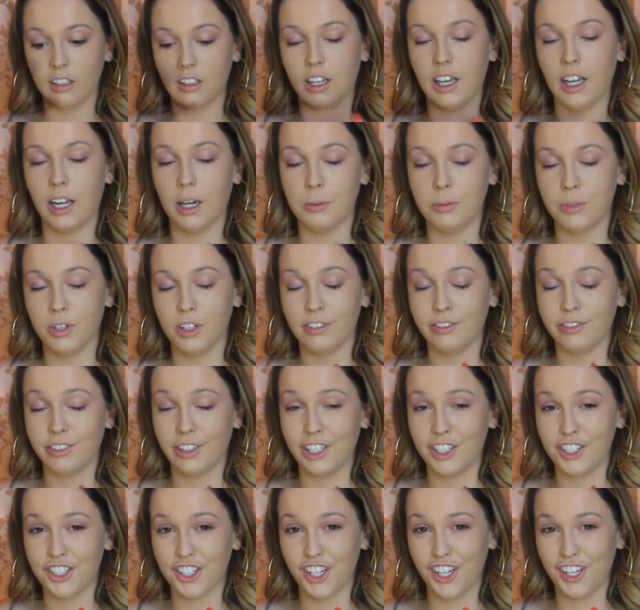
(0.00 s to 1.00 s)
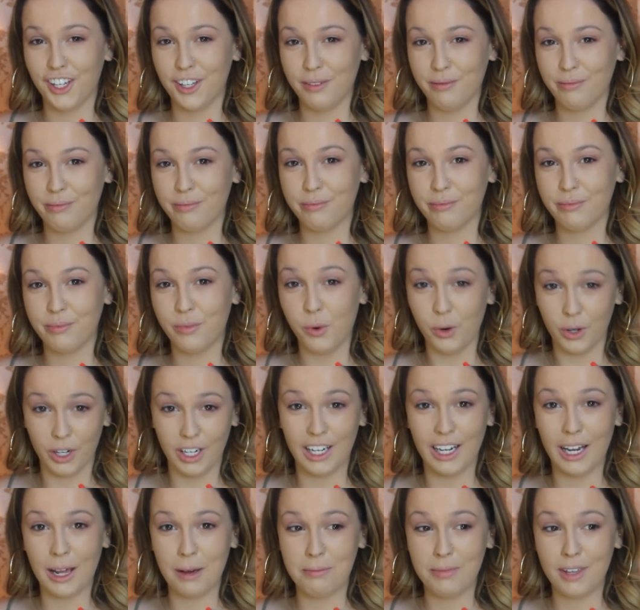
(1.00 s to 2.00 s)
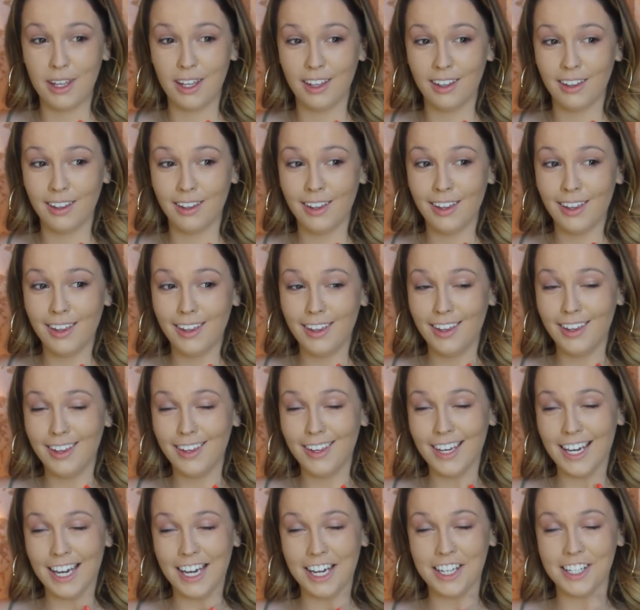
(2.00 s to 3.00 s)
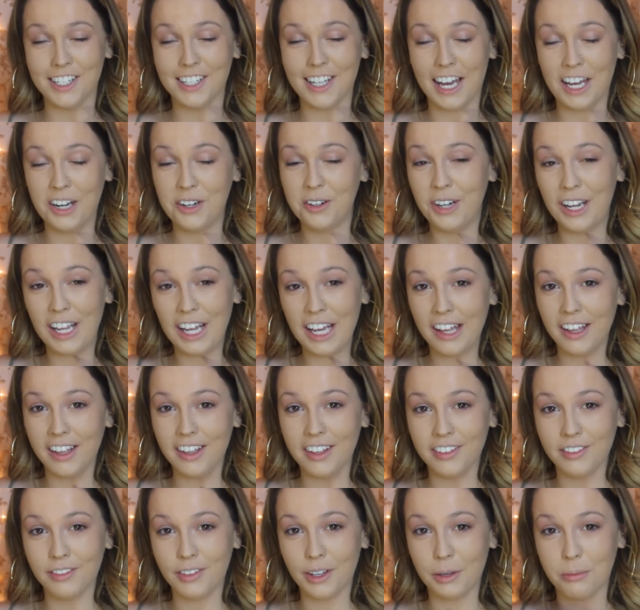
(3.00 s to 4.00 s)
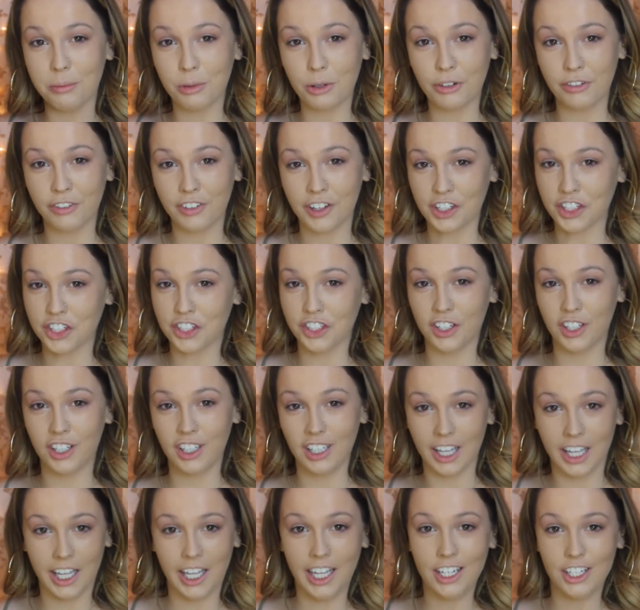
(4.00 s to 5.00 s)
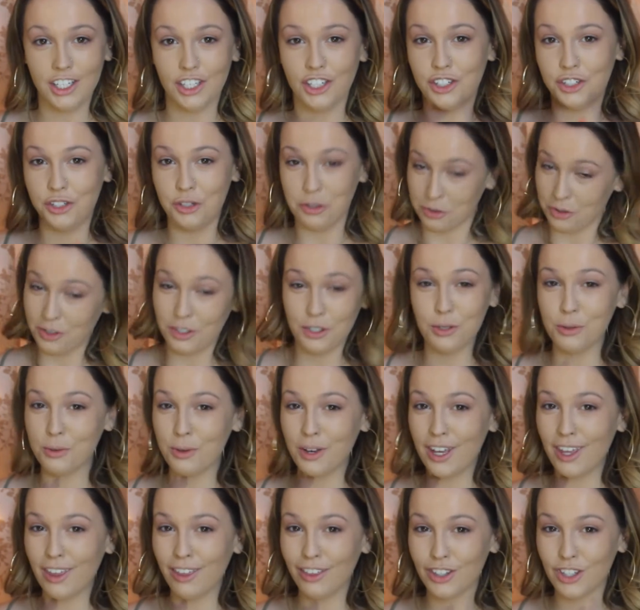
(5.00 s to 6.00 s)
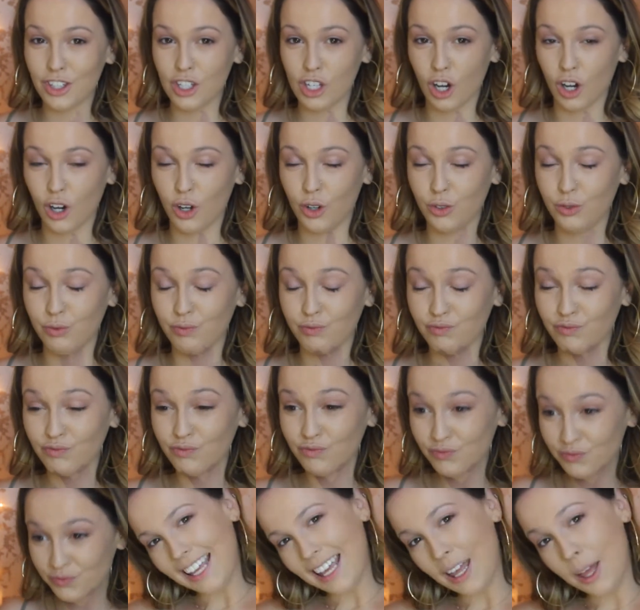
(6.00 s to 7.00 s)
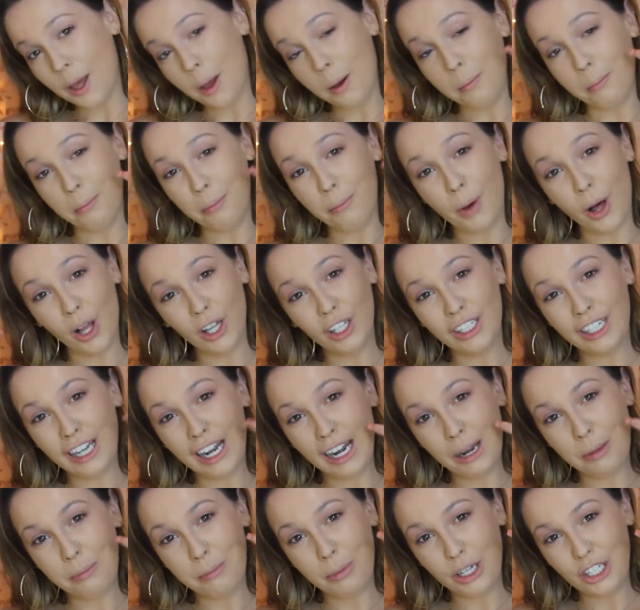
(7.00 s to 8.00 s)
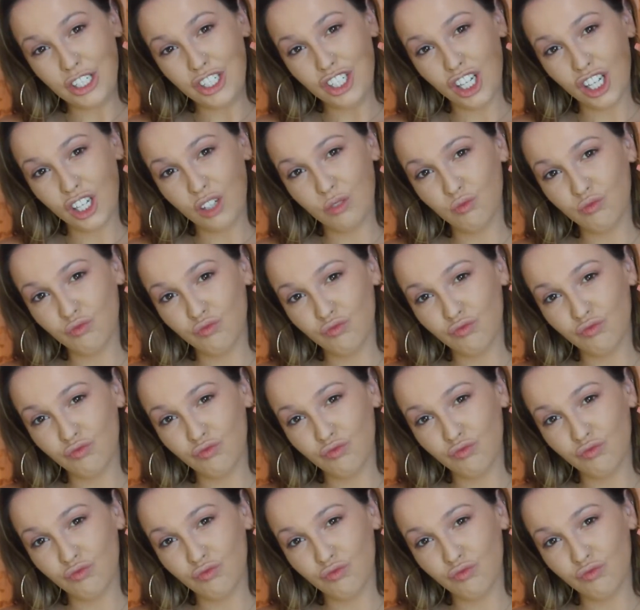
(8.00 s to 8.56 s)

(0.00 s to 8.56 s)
camera flashlight pointed at me because I don't have a professional light to do this with, so balling on a budget.